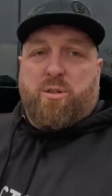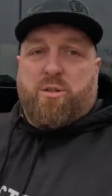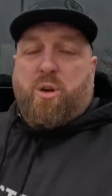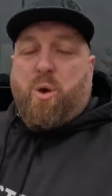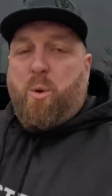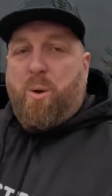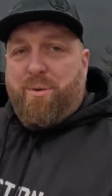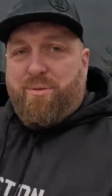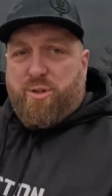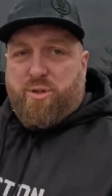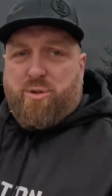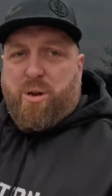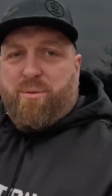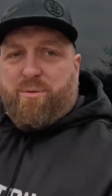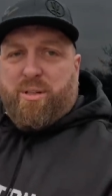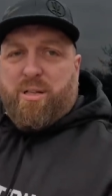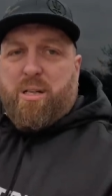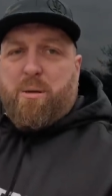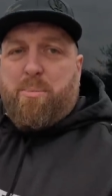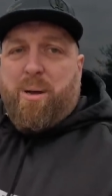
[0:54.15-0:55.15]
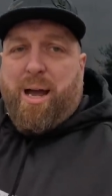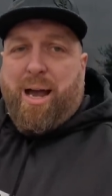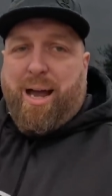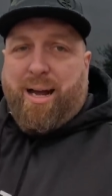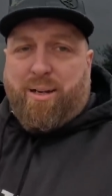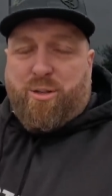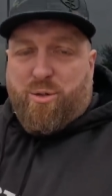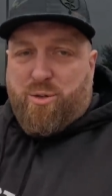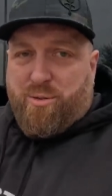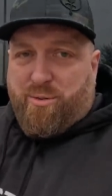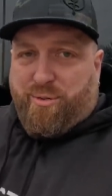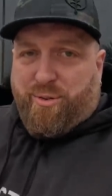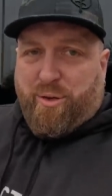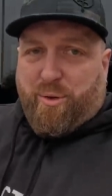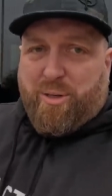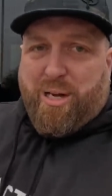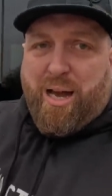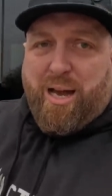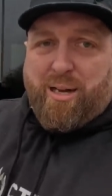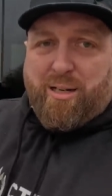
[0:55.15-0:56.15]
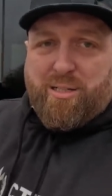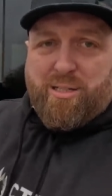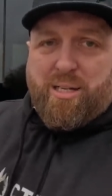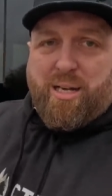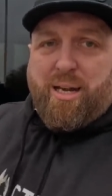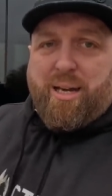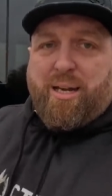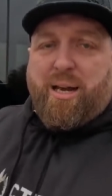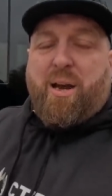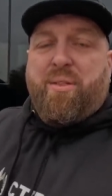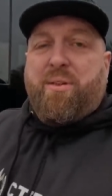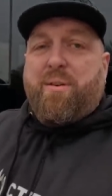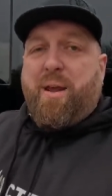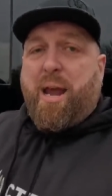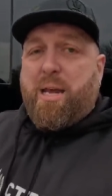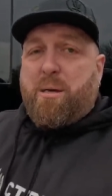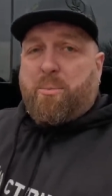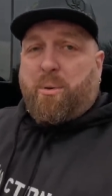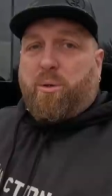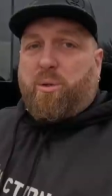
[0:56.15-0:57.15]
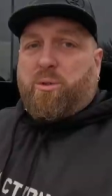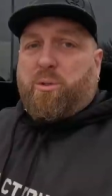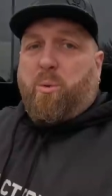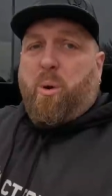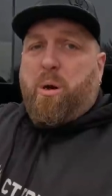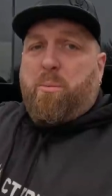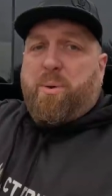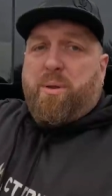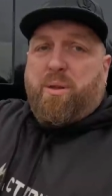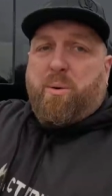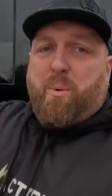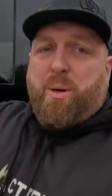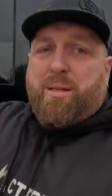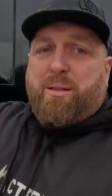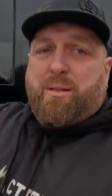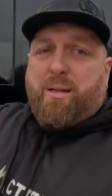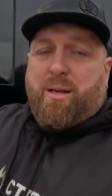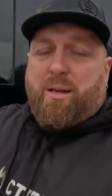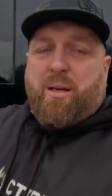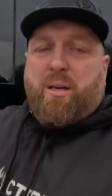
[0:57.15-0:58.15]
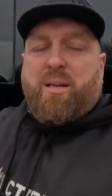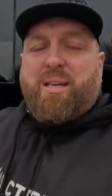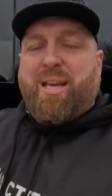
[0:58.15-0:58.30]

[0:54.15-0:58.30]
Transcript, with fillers: so whoever's travelling in the back doesn't feel car sick and they're able to open the window,